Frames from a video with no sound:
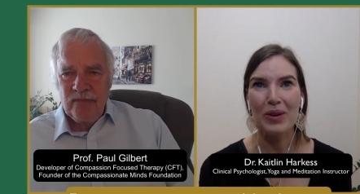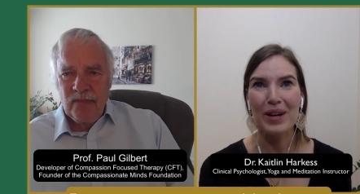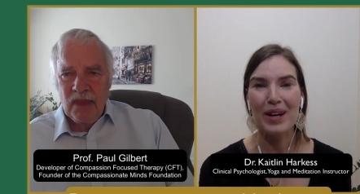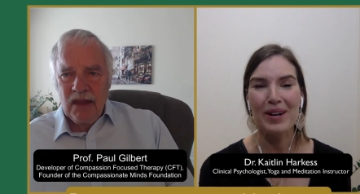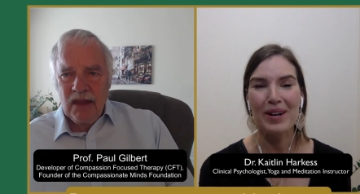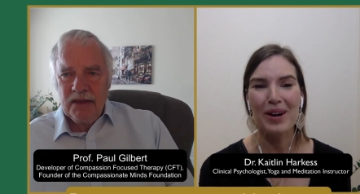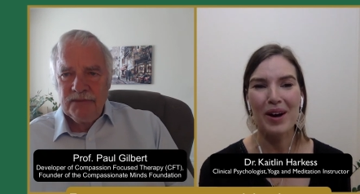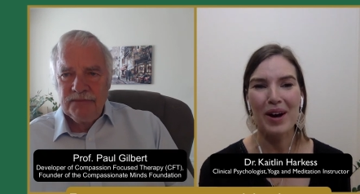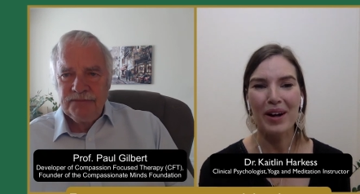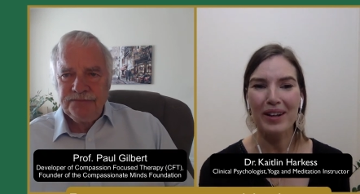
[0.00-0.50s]
Speaker 1: It
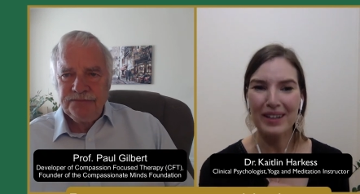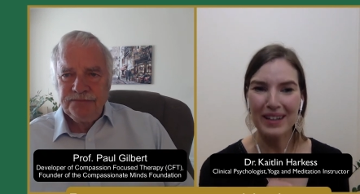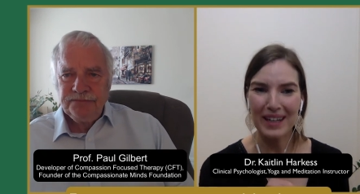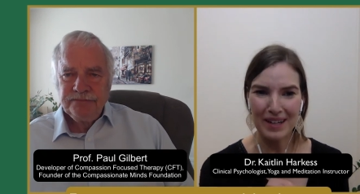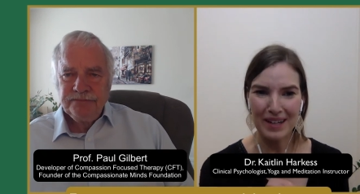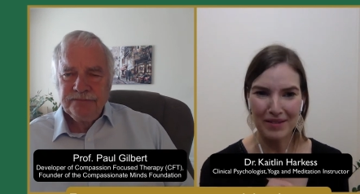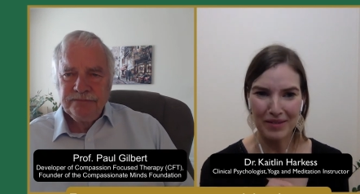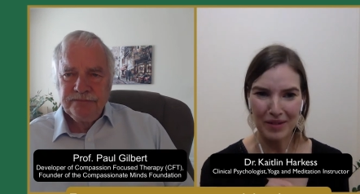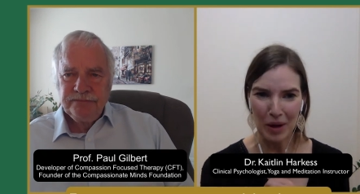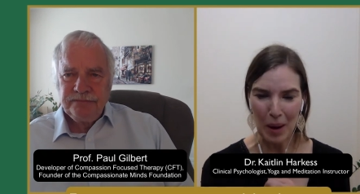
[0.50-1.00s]
all kind
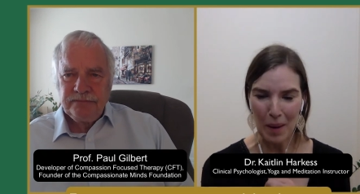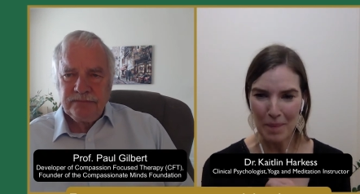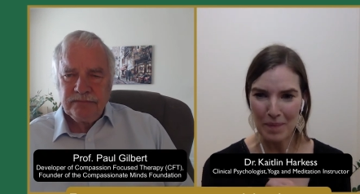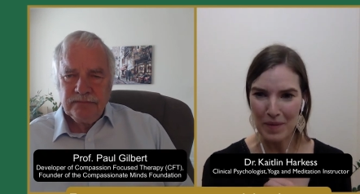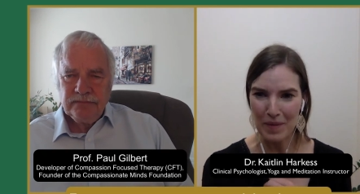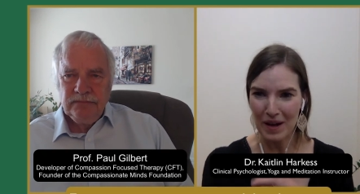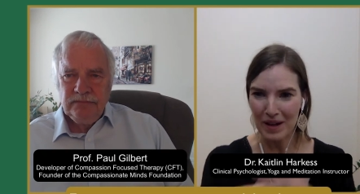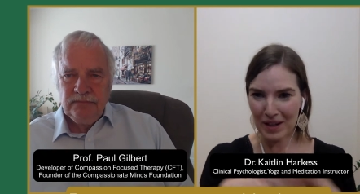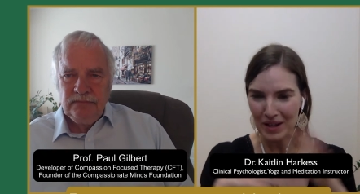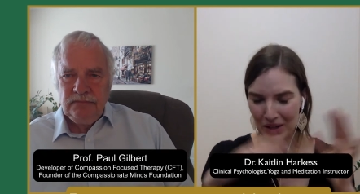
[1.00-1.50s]
of,
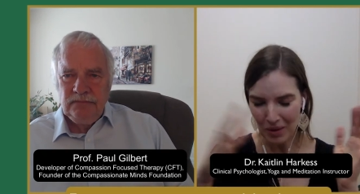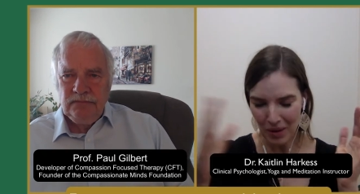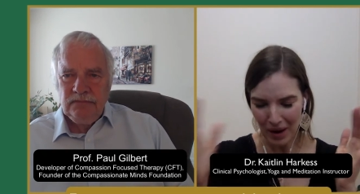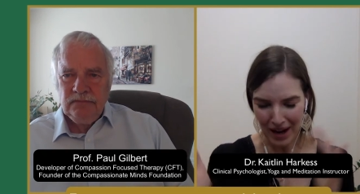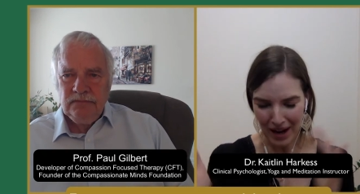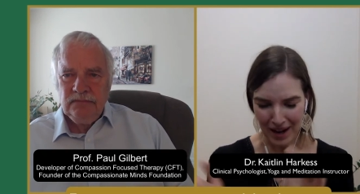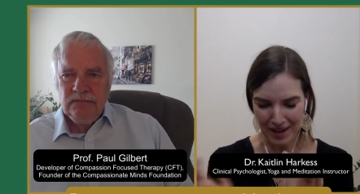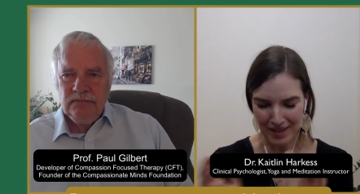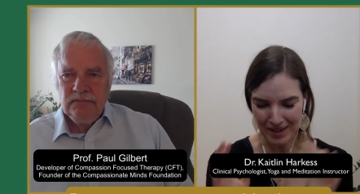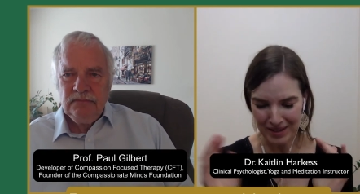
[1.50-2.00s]
you know,
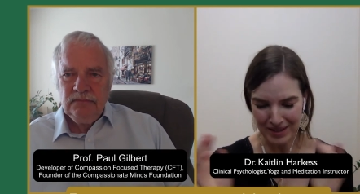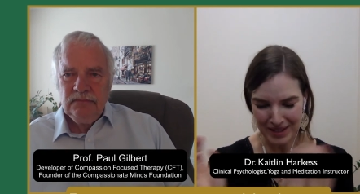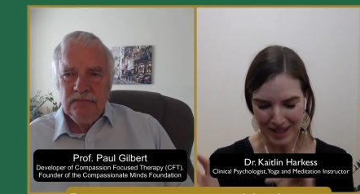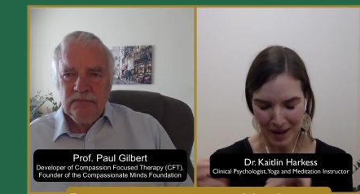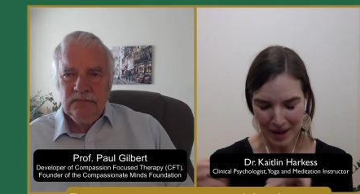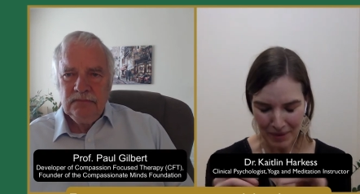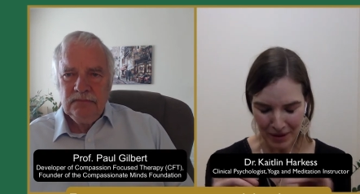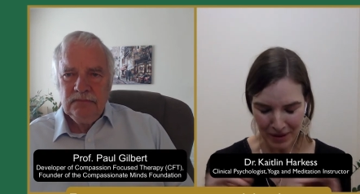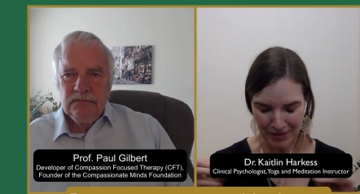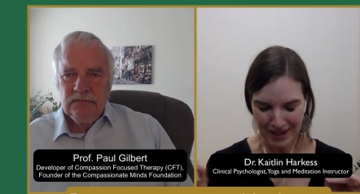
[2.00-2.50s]
there's a
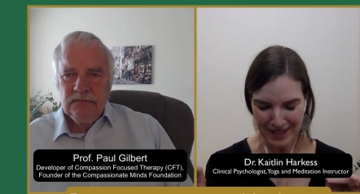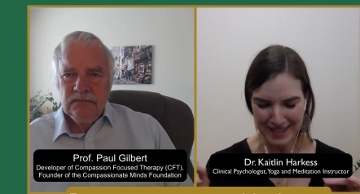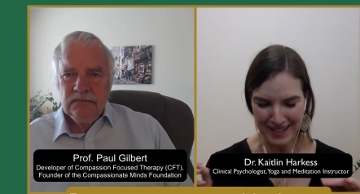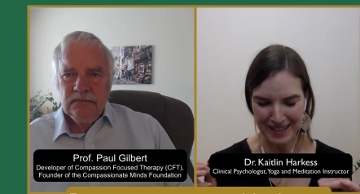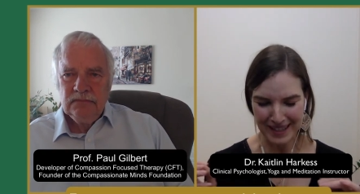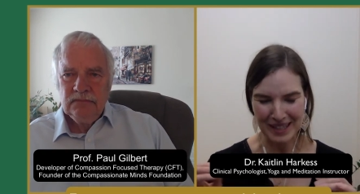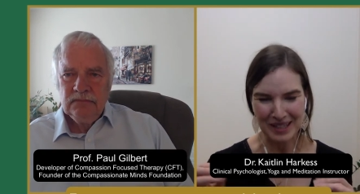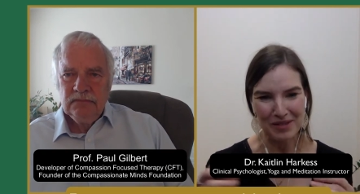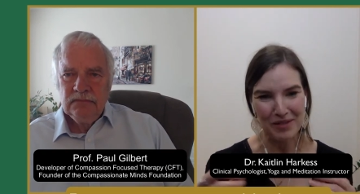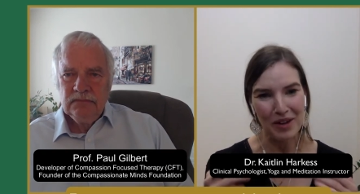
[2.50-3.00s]
couple of threads I'd
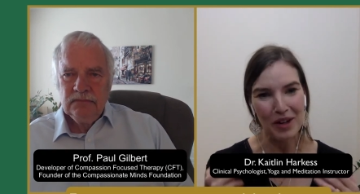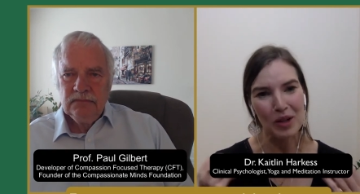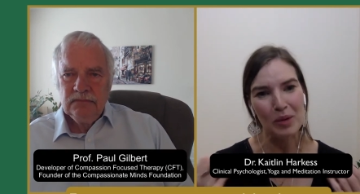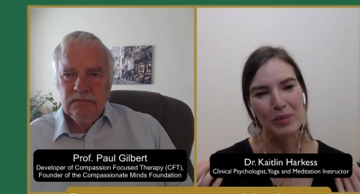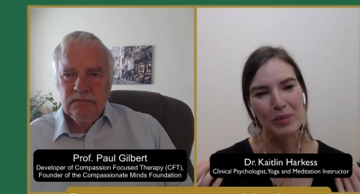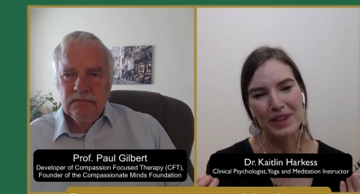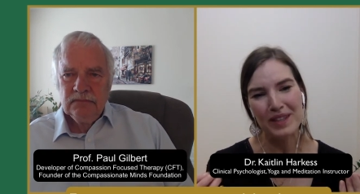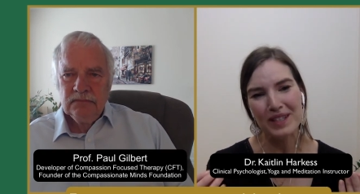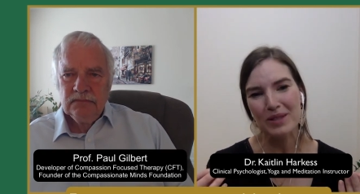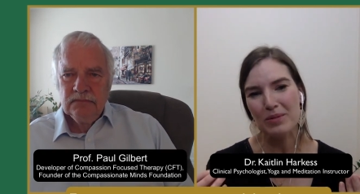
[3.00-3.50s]
like to follow, but
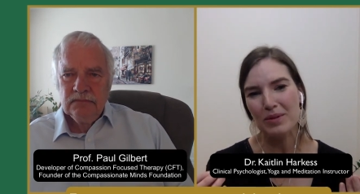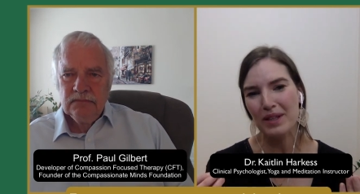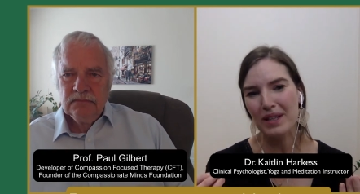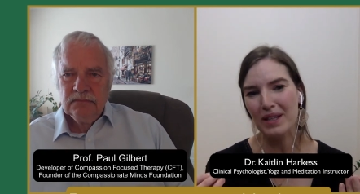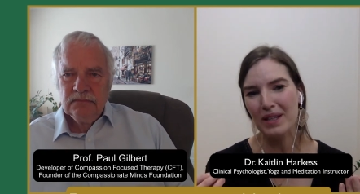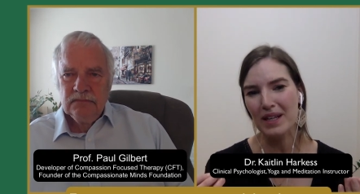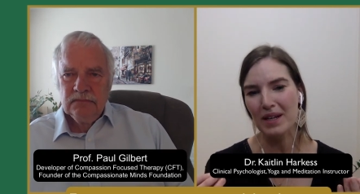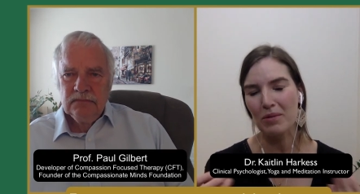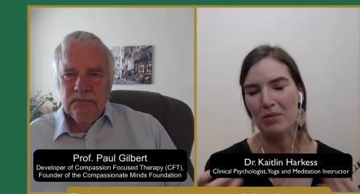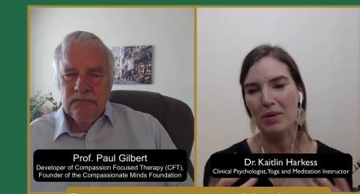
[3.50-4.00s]
this
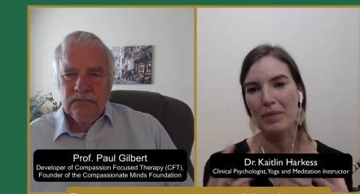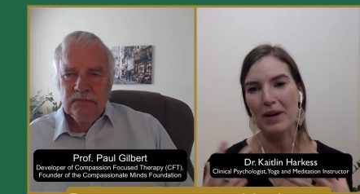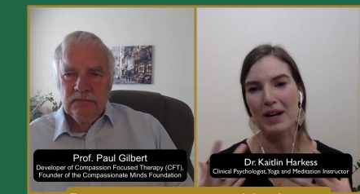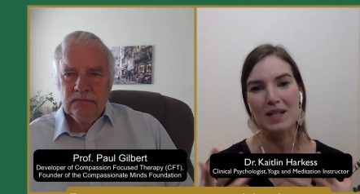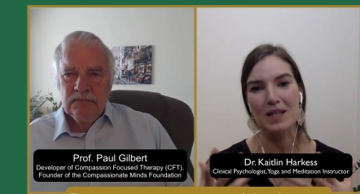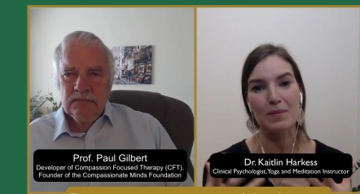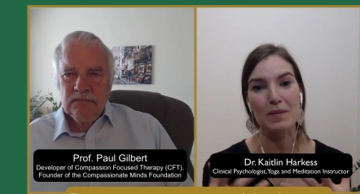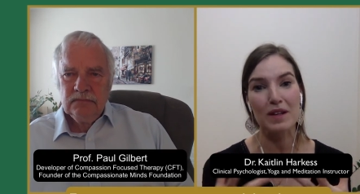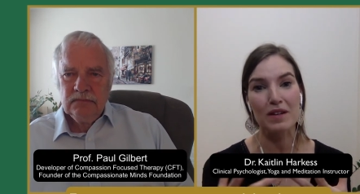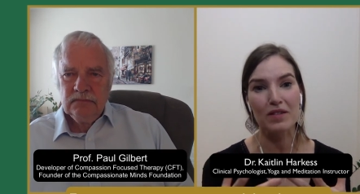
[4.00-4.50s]
really reminds
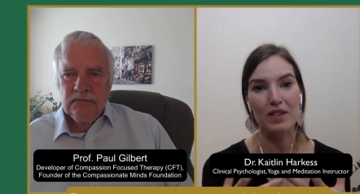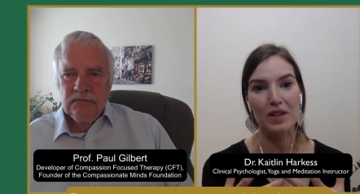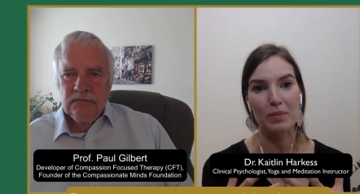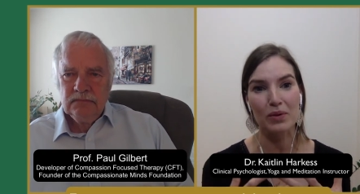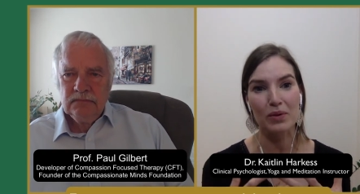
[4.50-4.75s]
me of the